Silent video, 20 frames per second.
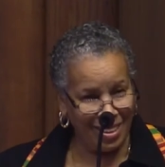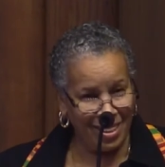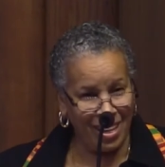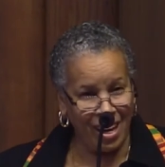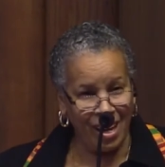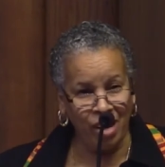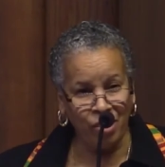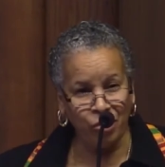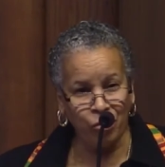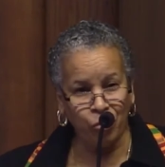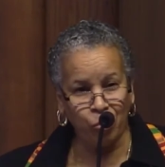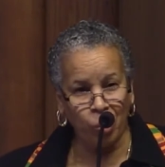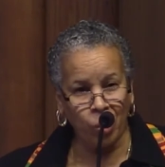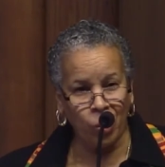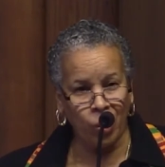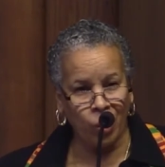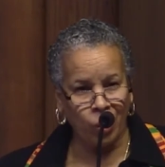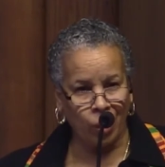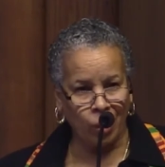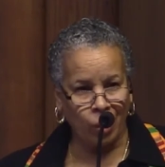laugh
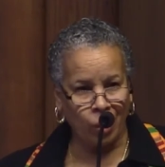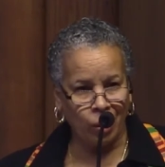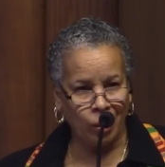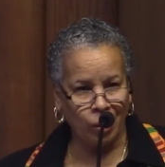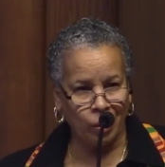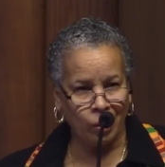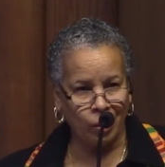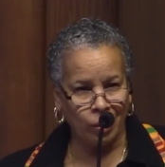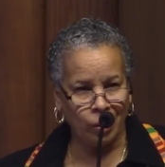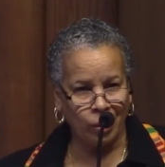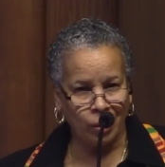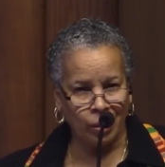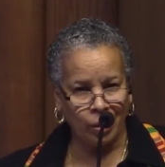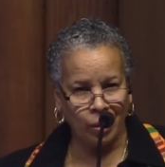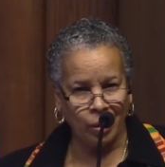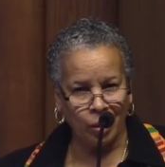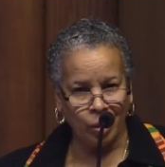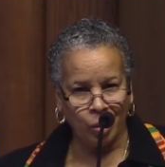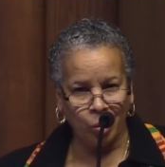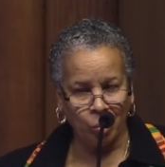more,
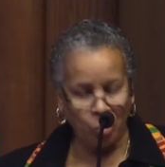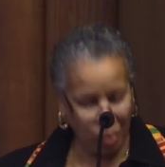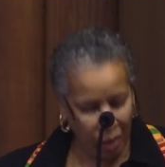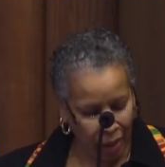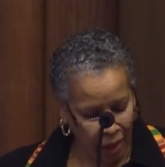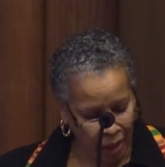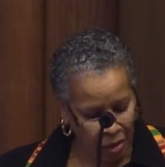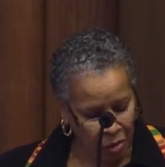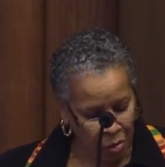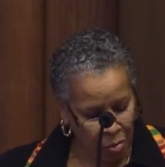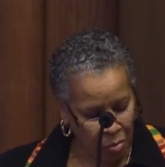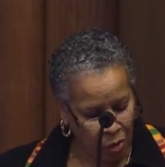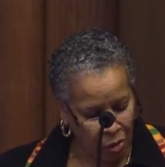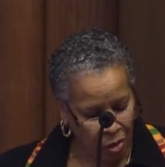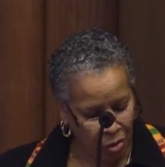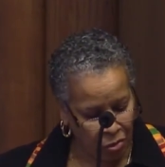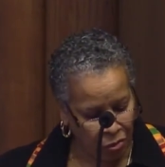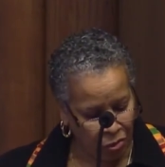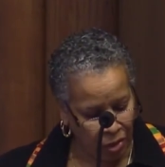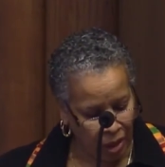plant
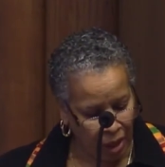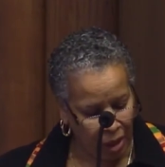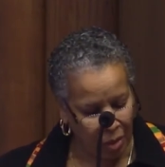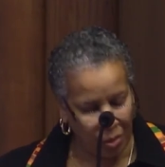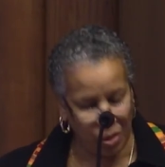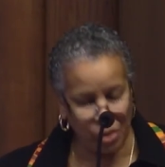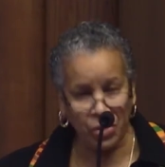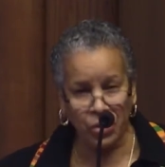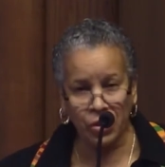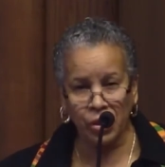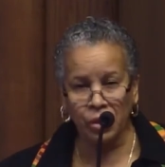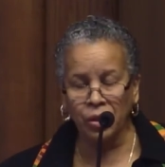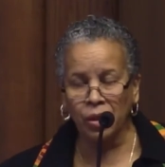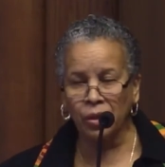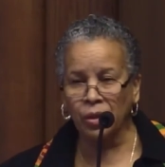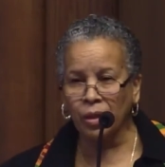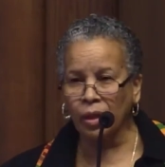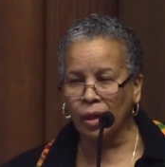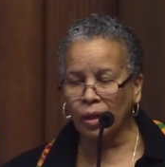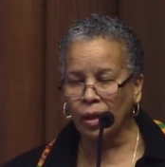more flowers in
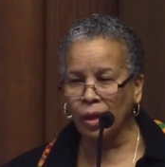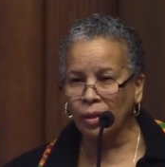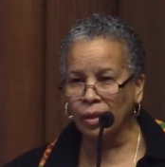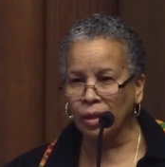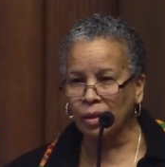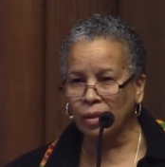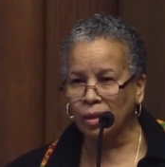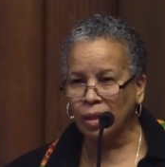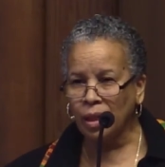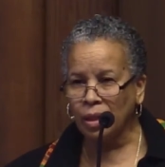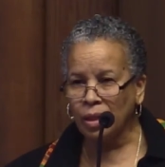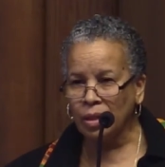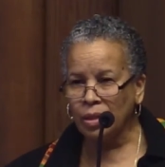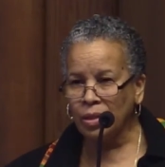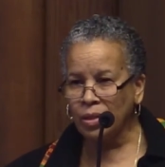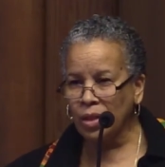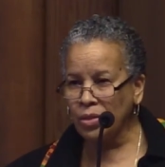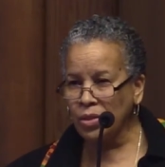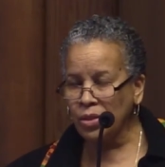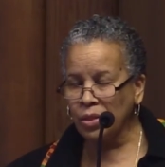your garden.
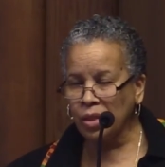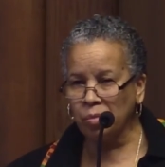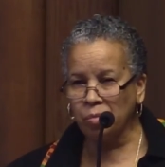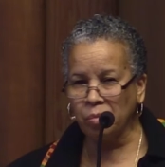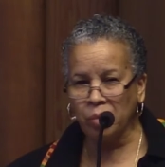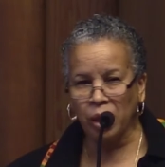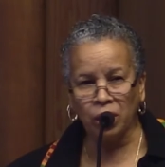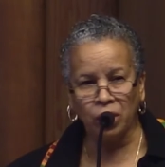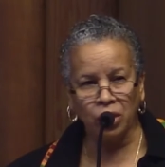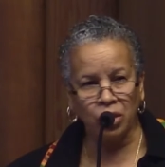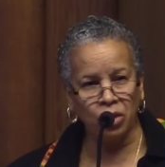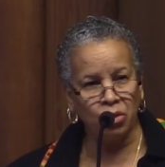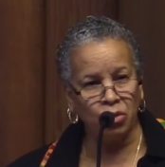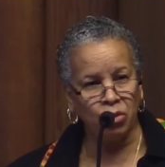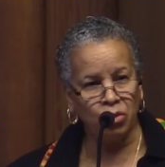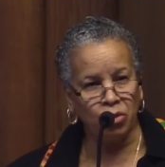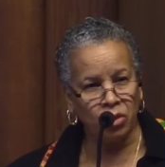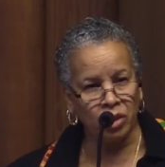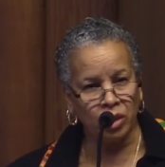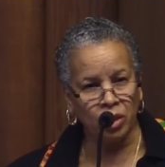Doesn't it make
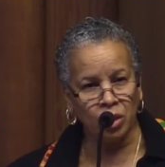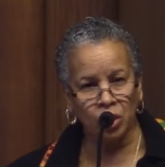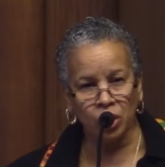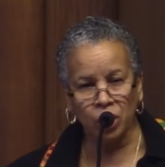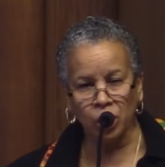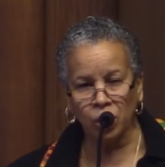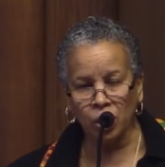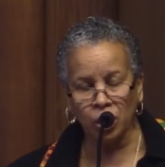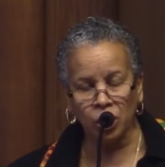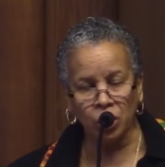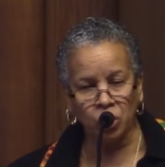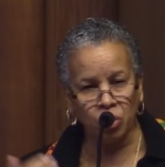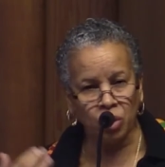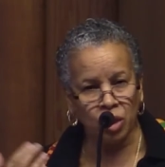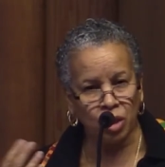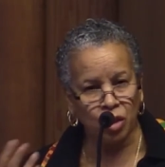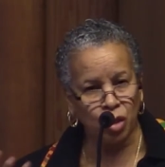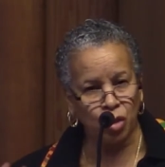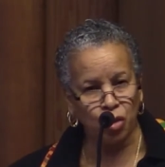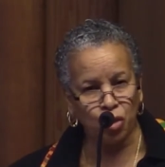you feel good
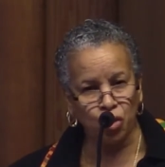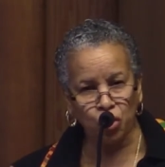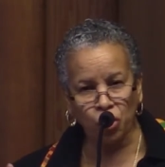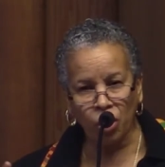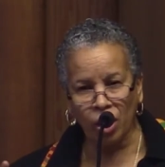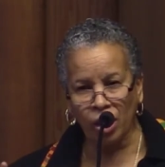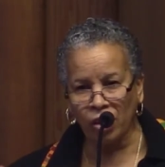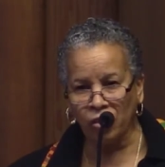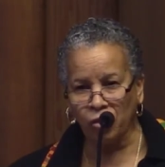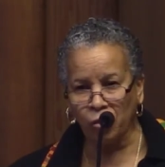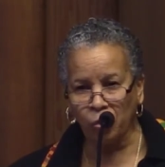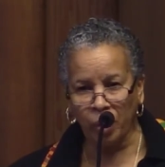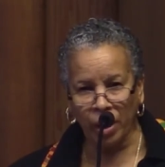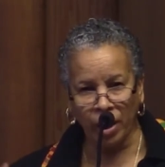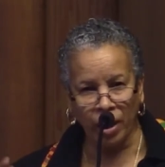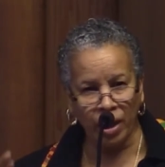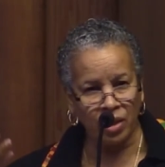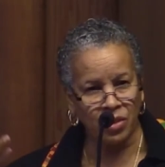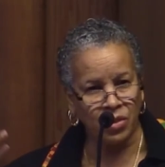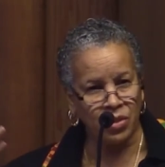when you drive
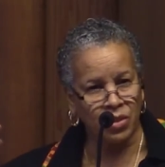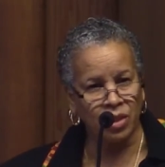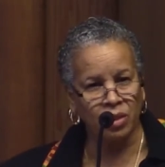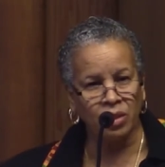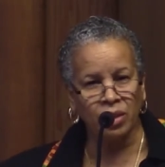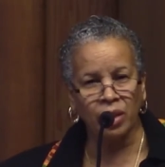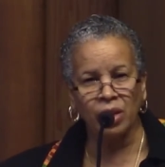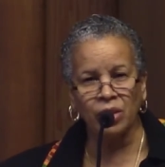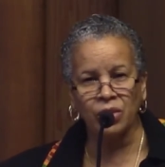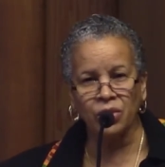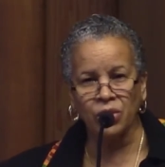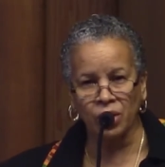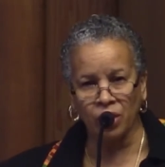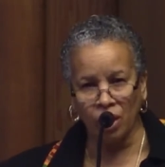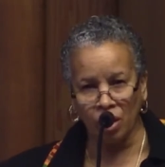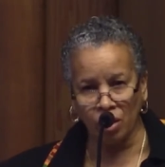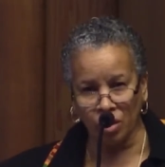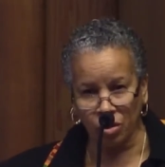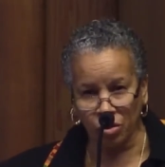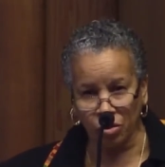past a nice
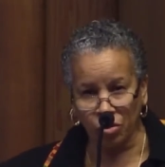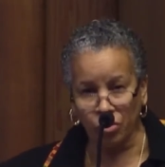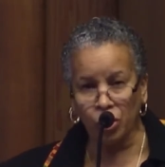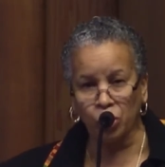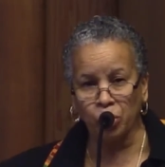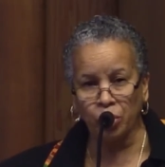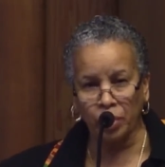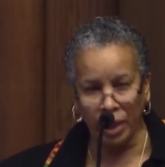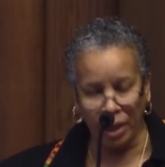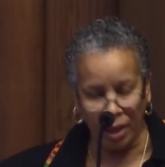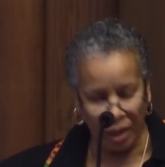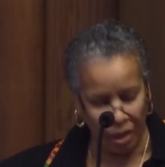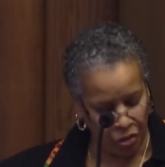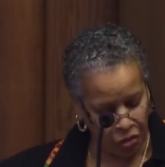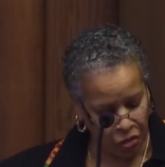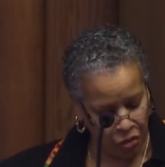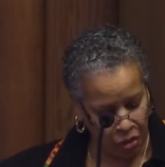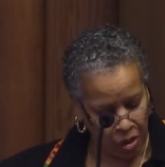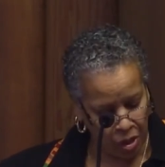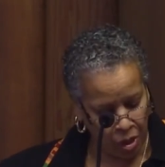colorful
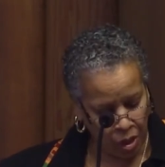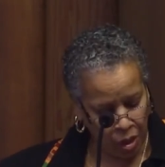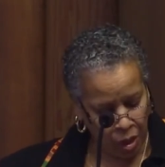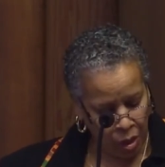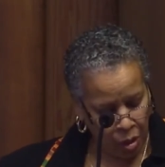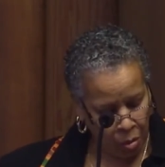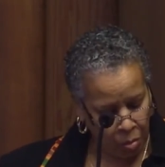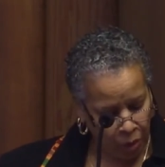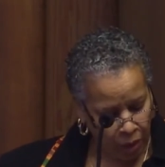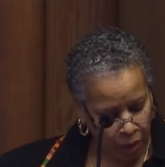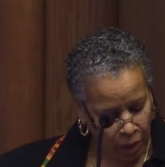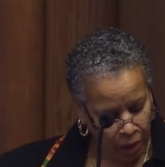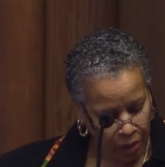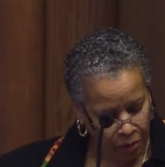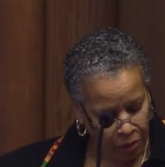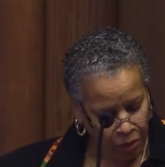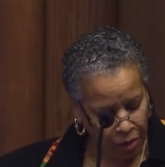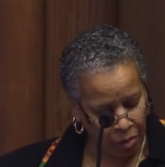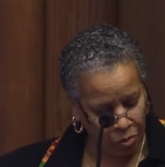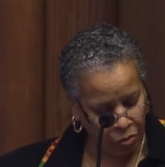patch?
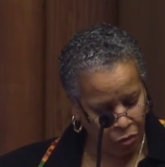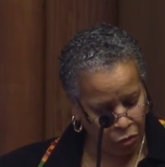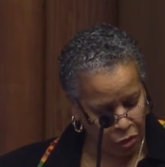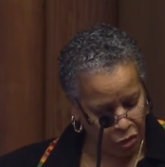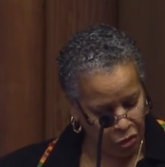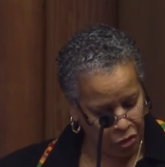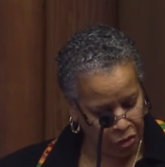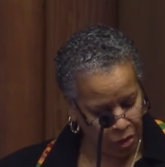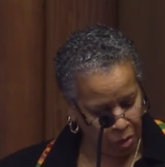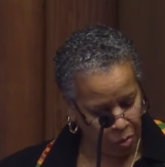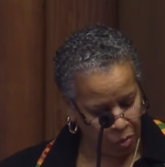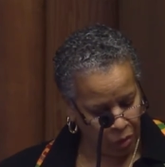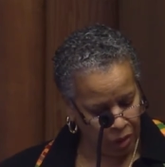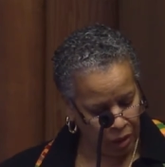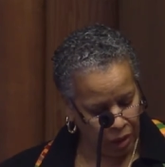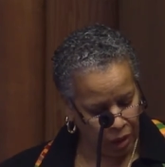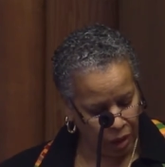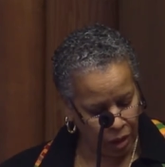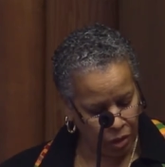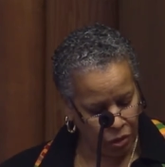Plant them for
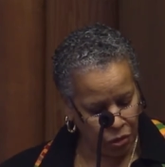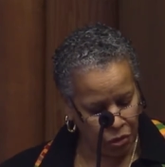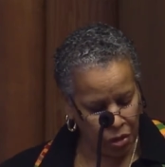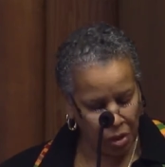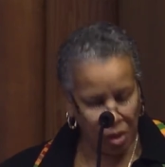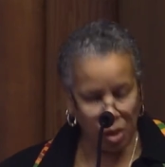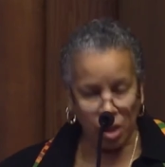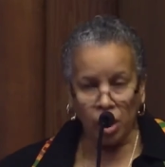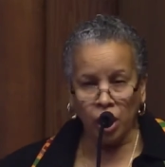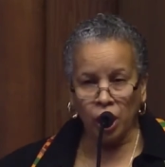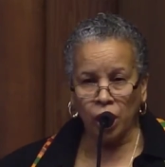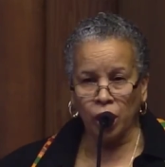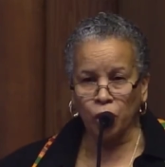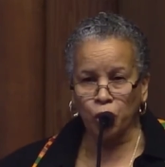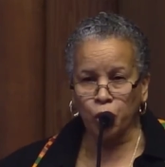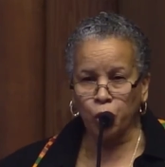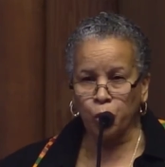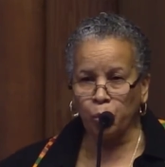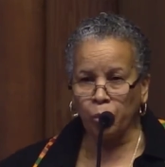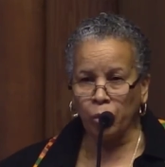someone else.
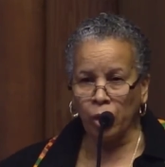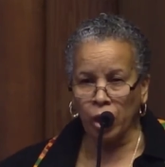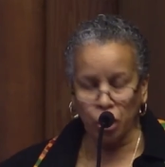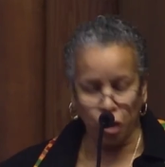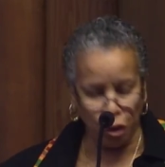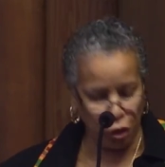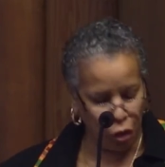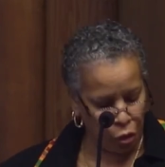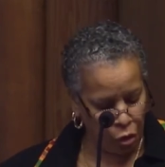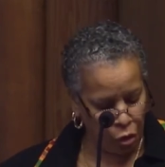Express